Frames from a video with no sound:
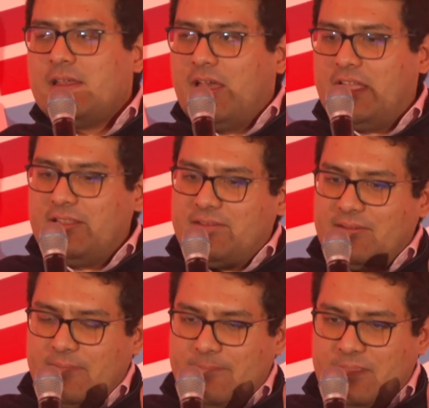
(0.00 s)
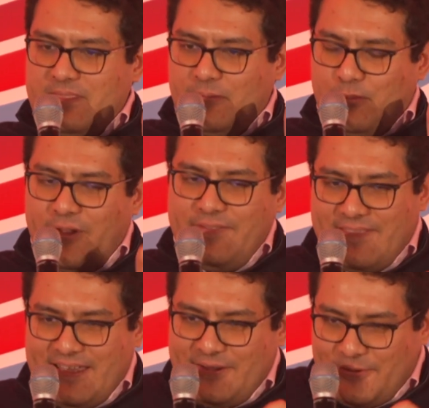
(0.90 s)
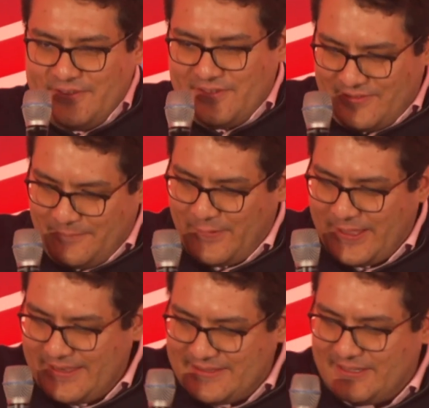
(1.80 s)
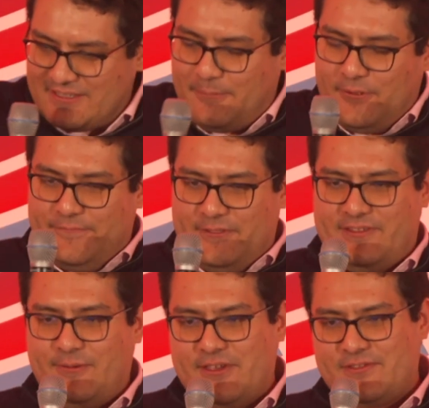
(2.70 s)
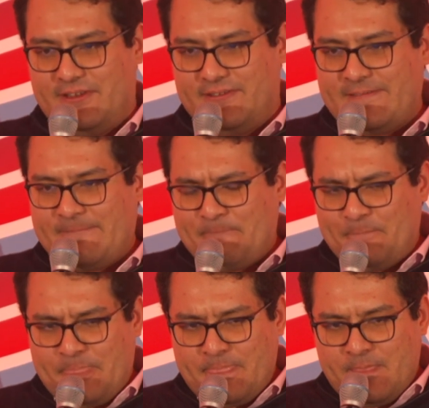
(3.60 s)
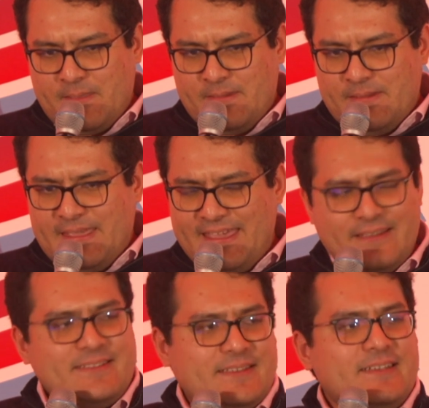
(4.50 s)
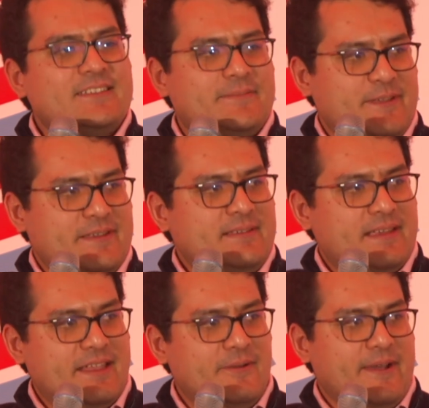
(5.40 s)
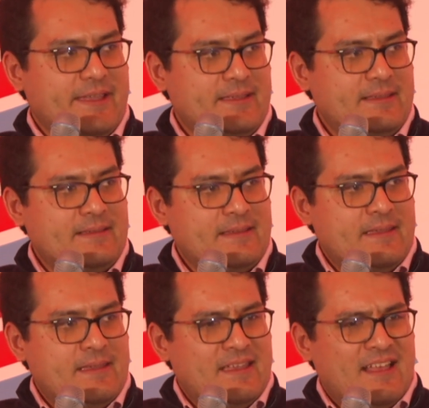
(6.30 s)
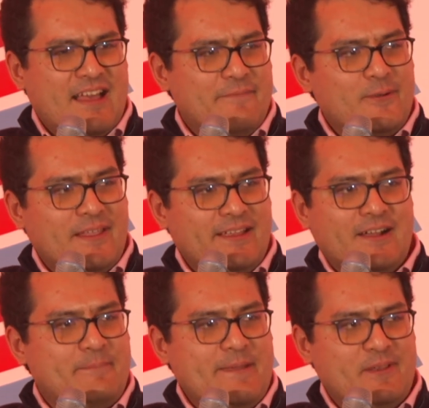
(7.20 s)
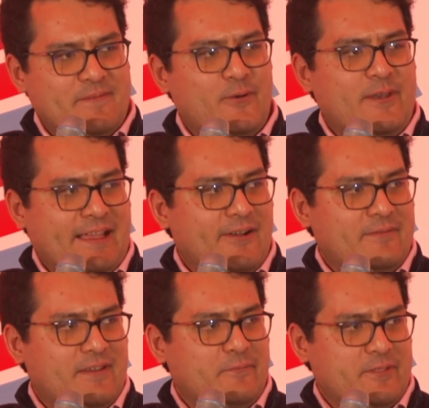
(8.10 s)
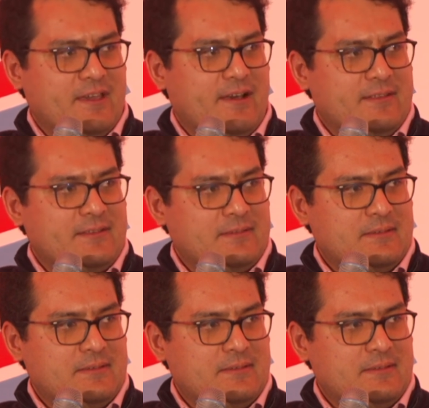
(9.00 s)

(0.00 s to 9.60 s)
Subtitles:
And the one thing I want to just finally touch upon for this question is, it concerns me in a way. I feel like young people are falling out of love with cars.